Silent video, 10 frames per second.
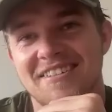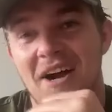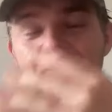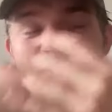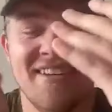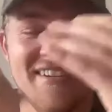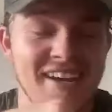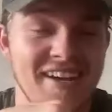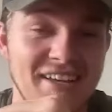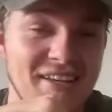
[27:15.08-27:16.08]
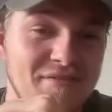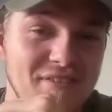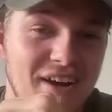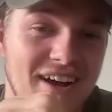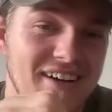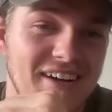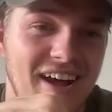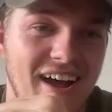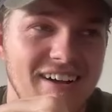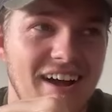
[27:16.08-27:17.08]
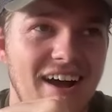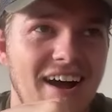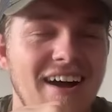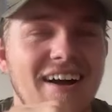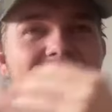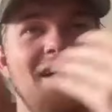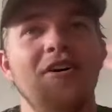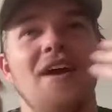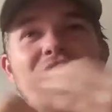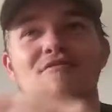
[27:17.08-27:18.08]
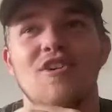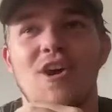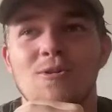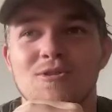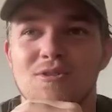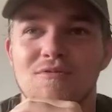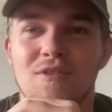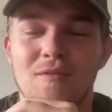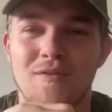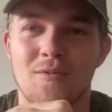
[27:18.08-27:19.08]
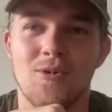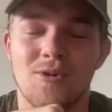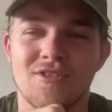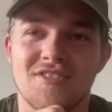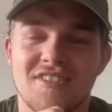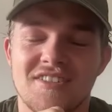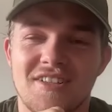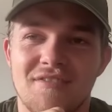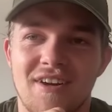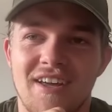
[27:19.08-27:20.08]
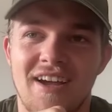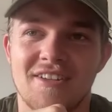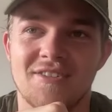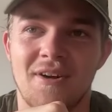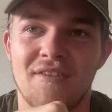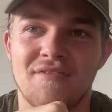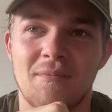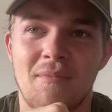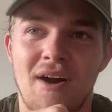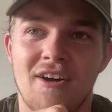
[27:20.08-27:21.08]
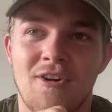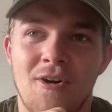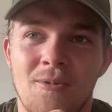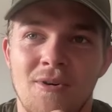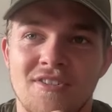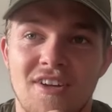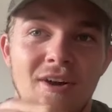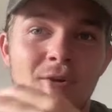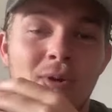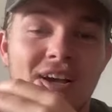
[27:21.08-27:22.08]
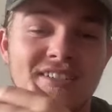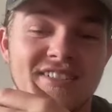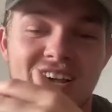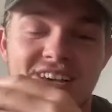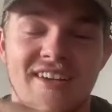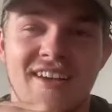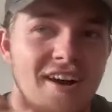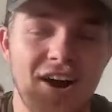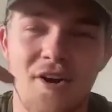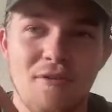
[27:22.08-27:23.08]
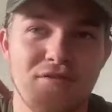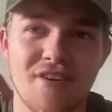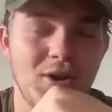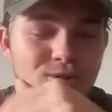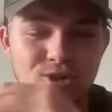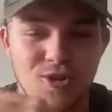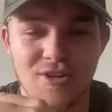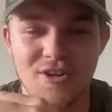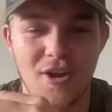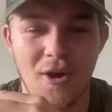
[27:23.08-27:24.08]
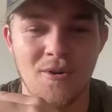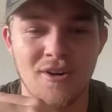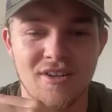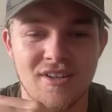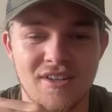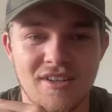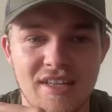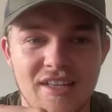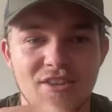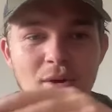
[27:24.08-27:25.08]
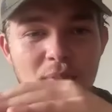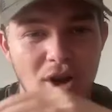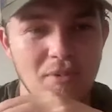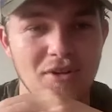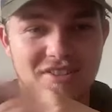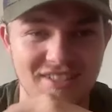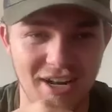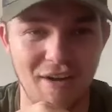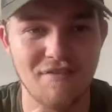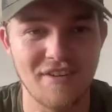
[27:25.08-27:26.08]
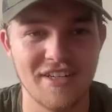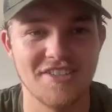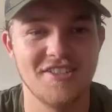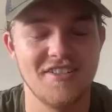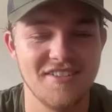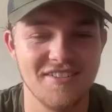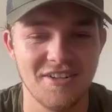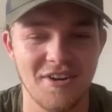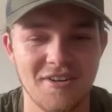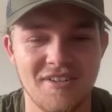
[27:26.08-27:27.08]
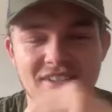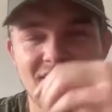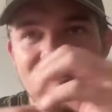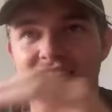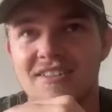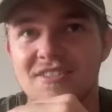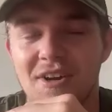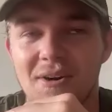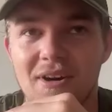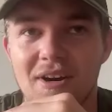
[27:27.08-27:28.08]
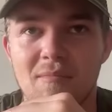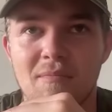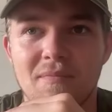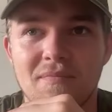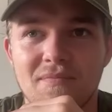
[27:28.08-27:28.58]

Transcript: I mean, yeah. If I, I don't have the goals of of awards and stuff like that, so I think my goal was, and I always say, I don't think I'll truly know the purpose until I've finished. You know? Yeah. So um,